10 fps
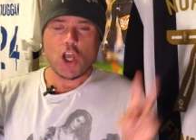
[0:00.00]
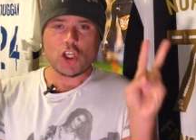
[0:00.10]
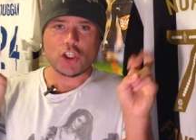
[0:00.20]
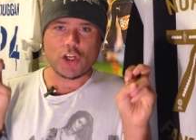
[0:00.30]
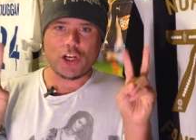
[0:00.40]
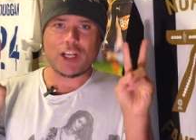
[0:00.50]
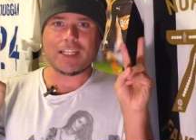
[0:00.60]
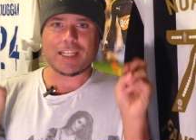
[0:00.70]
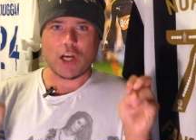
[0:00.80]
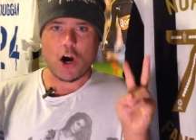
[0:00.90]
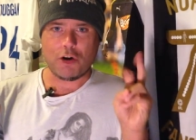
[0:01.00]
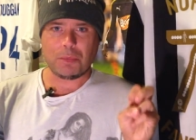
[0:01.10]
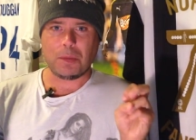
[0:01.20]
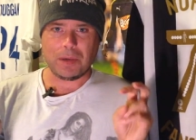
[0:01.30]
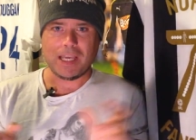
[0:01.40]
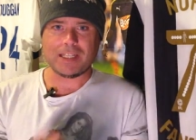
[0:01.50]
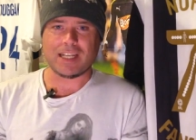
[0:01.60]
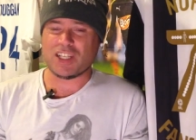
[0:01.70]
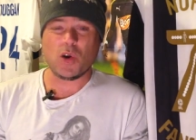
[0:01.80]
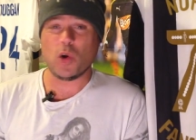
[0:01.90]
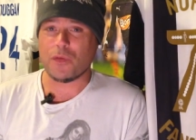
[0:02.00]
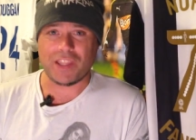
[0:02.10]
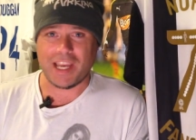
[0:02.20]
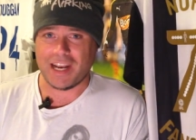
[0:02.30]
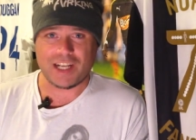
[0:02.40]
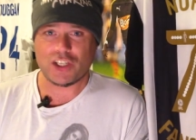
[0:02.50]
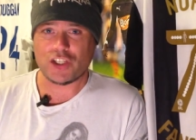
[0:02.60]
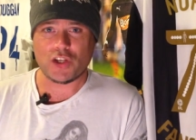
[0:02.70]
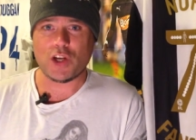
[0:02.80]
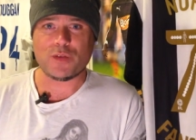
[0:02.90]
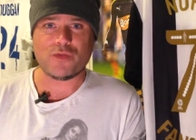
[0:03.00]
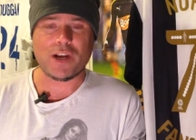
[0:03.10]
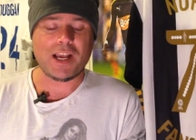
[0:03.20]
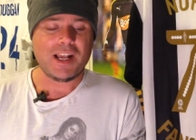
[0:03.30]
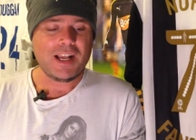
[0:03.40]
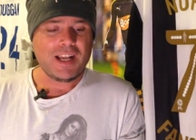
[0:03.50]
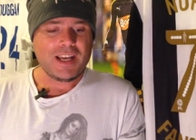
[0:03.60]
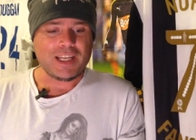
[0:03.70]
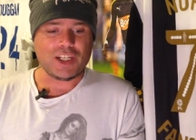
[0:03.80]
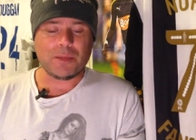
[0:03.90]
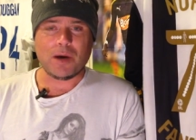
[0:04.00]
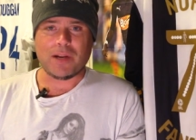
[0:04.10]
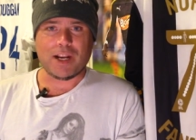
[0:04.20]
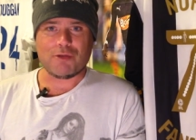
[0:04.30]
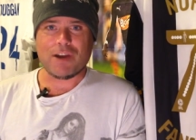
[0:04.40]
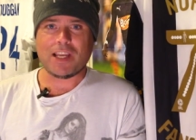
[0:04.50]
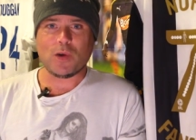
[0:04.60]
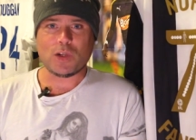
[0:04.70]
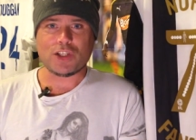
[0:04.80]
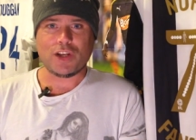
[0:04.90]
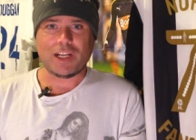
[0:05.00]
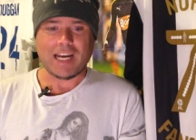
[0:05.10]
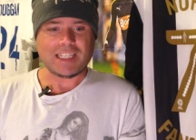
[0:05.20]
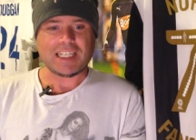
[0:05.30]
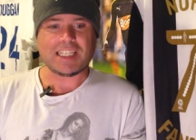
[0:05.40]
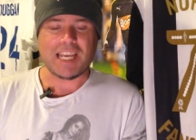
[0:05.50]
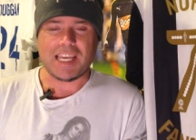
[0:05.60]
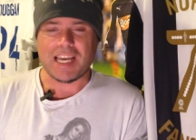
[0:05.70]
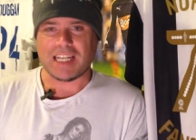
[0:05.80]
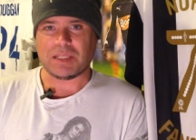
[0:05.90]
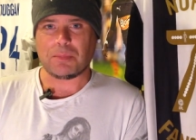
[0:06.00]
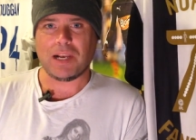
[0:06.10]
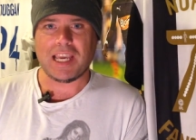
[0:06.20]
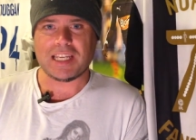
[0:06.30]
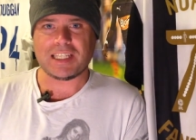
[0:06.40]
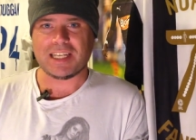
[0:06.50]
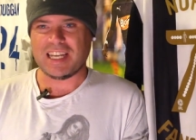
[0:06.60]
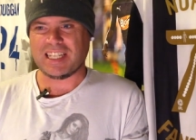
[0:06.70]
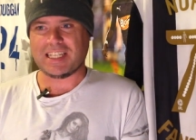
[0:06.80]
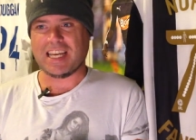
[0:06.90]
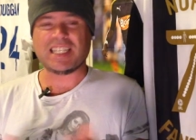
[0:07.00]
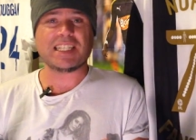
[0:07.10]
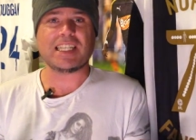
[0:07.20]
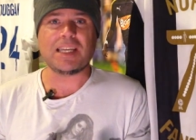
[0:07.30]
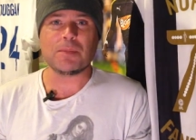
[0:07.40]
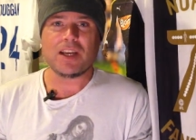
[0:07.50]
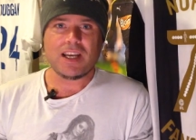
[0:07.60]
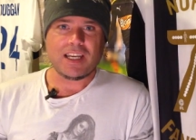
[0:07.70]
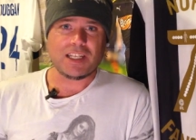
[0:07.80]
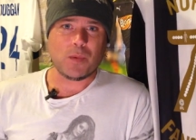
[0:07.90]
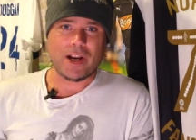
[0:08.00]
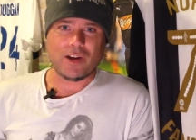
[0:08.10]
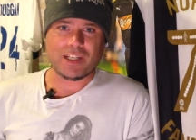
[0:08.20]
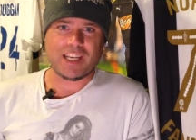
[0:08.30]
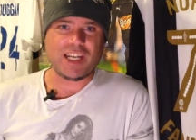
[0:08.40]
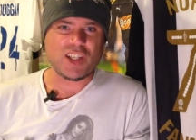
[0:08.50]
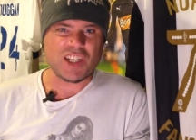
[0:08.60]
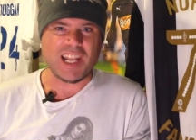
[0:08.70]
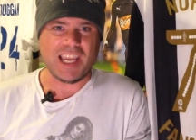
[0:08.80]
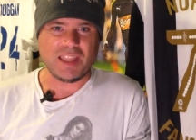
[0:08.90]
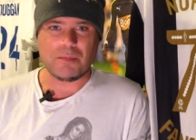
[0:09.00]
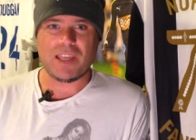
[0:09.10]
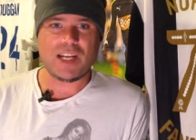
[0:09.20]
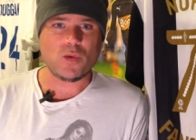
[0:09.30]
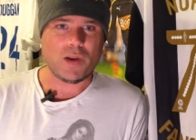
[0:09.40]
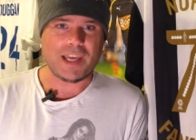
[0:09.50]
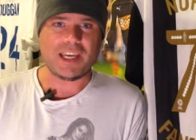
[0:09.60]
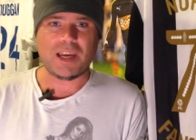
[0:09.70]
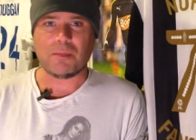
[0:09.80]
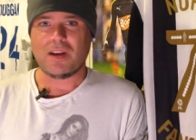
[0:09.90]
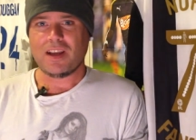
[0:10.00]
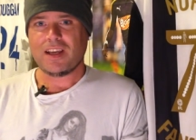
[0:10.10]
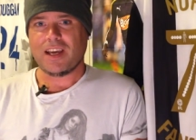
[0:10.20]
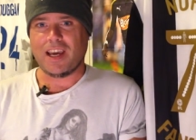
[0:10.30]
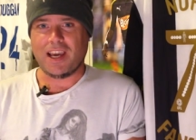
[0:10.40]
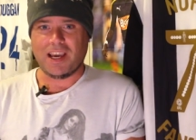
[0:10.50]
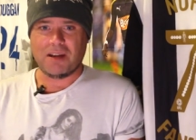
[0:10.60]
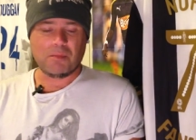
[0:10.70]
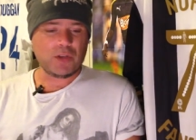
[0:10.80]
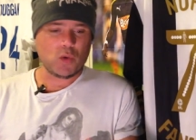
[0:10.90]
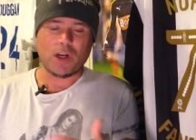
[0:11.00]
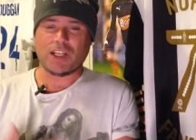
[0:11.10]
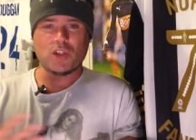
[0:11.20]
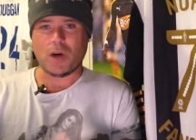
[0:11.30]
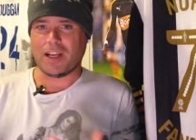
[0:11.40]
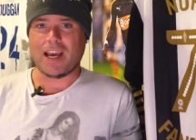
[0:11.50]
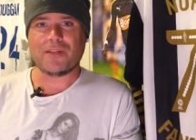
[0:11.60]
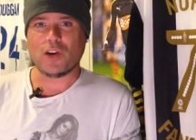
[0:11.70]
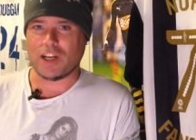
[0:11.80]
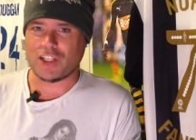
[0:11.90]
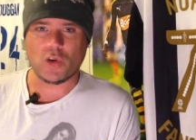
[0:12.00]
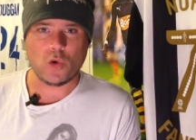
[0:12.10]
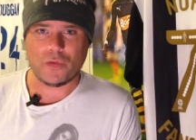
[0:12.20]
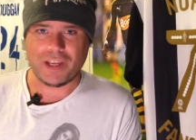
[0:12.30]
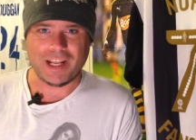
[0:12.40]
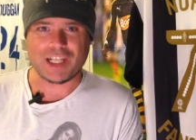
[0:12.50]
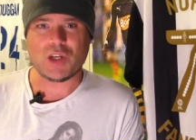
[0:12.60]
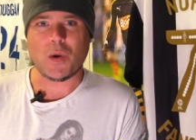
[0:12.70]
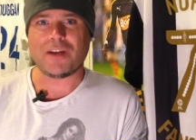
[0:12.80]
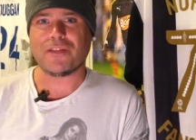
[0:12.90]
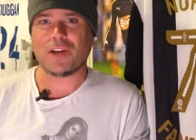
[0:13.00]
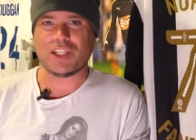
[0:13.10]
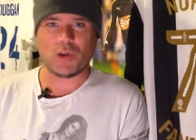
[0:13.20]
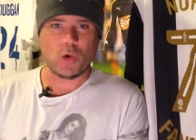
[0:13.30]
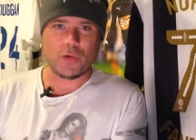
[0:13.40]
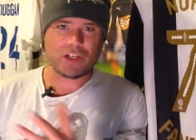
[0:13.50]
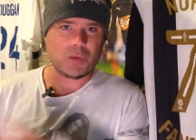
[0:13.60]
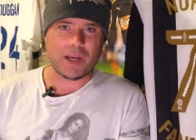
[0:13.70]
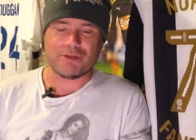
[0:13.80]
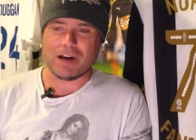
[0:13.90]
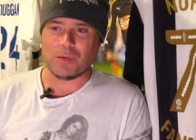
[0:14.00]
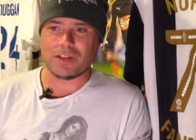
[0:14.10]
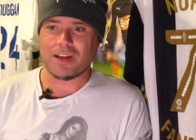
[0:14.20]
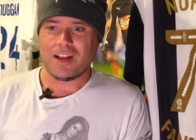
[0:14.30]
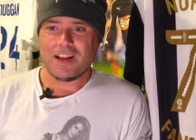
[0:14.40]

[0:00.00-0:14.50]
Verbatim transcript: Sunderland is a horrible place. That's all over the internet, just search for it. He's come out and had a right go at Sunderland as a city, as a place, as a, as a team. He's went on to say he doesn't like them, they don't like him, um, so on and so on. Have a look at it, it's all over the internet, it's quite funny, it's all over Twitter rounds.